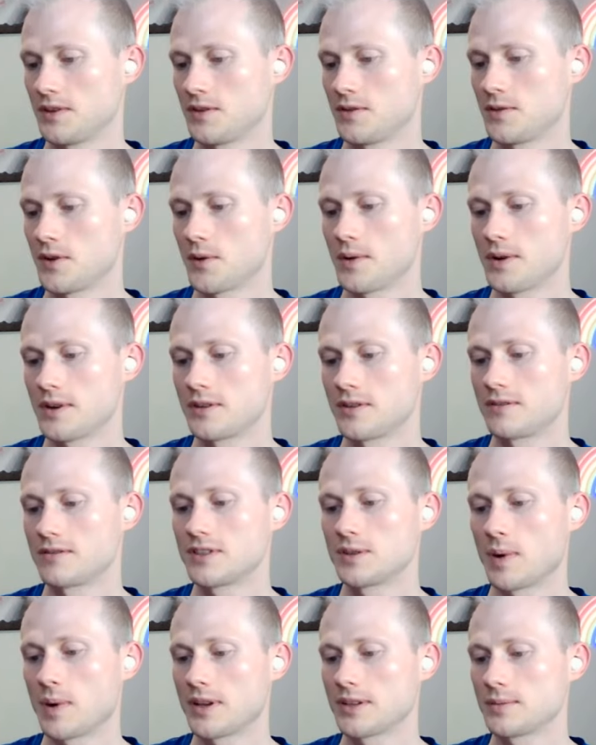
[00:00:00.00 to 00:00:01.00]
know what you're
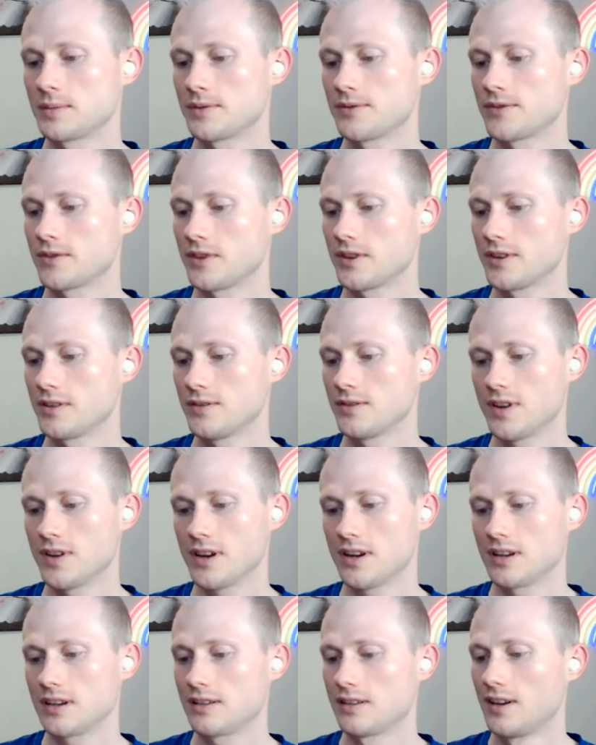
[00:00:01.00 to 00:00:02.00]
responsible for and you've
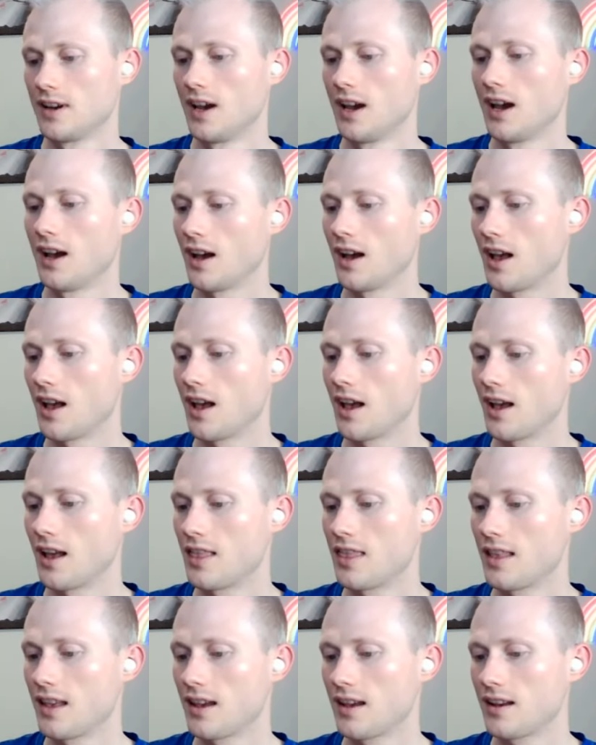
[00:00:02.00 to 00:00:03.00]
done it.
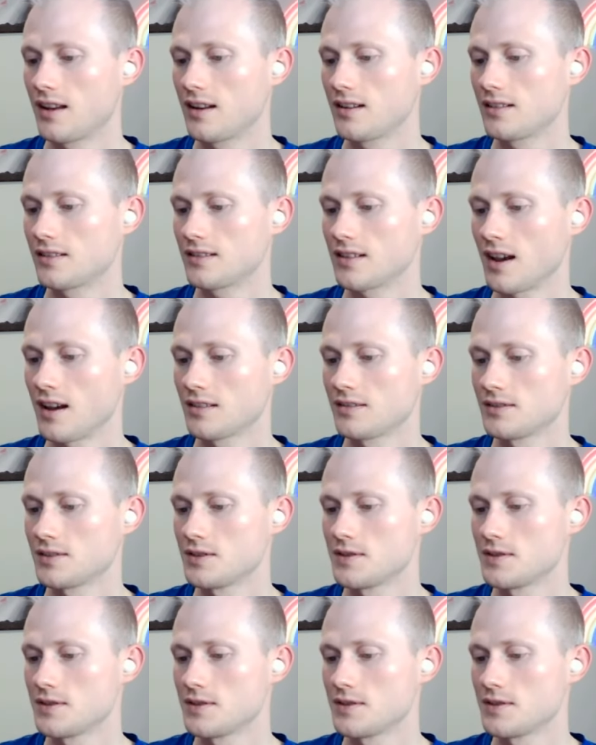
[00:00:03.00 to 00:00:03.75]
And then, yeah.